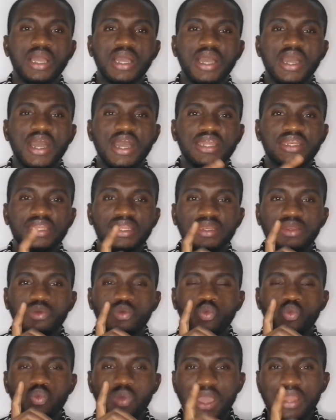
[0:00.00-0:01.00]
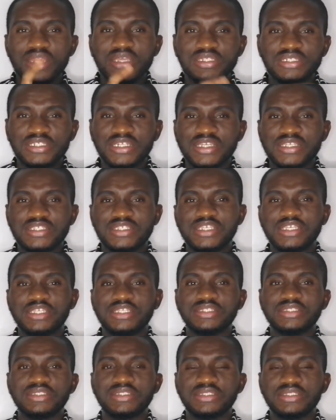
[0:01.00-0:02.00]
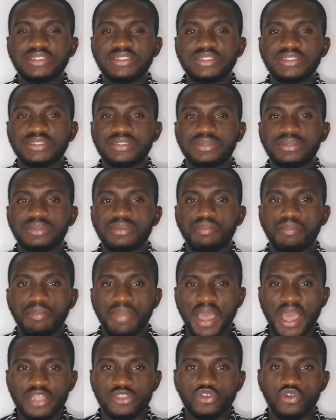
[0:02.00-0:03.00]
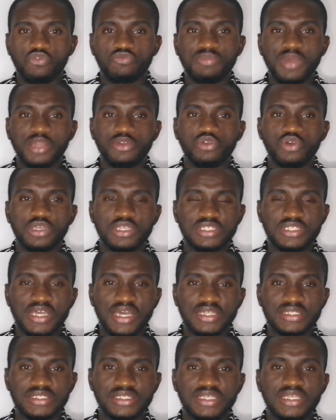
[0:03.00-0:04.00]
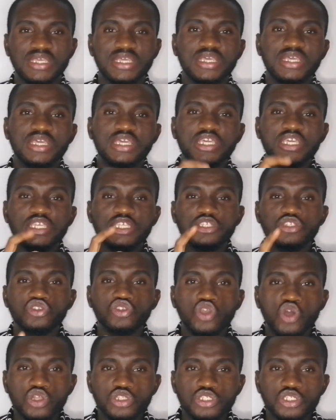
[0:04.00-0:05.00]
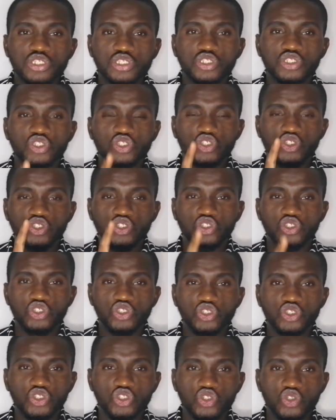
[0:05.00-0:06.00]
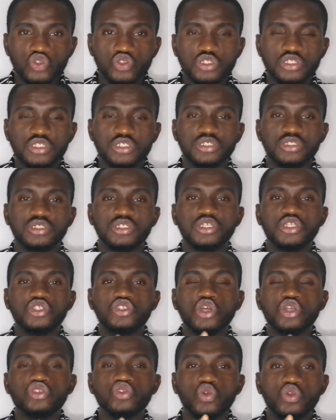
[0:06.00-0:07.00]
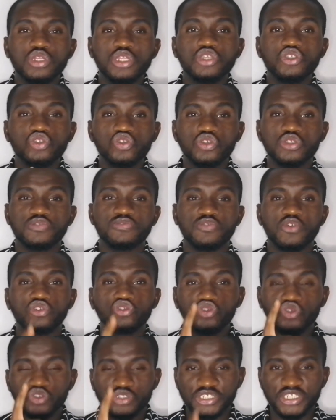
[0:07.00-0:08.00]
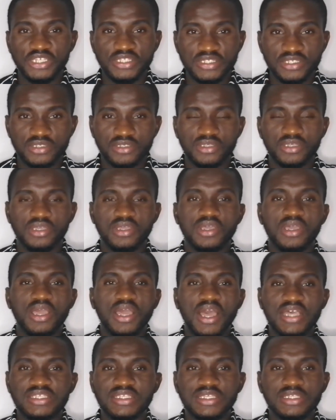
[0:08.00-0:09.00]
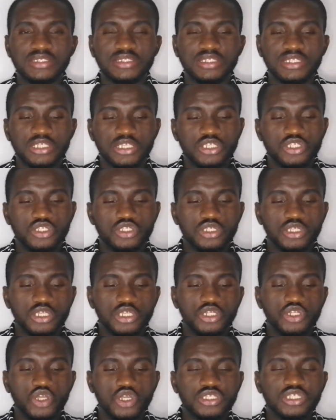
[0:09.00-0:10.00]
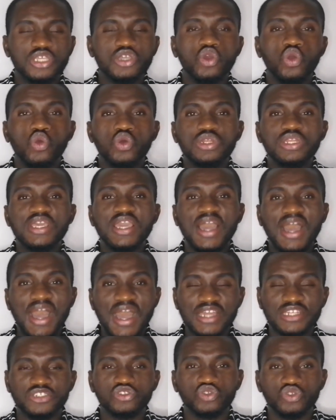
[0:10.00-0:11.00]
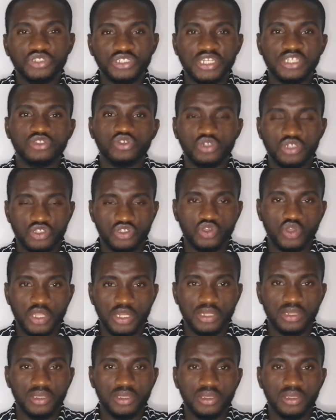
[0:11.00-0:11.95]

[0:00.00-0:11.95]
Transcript: And one interesting part of manure is that it's not only used for nutrient, as in it doesn't only add nutrient to the soil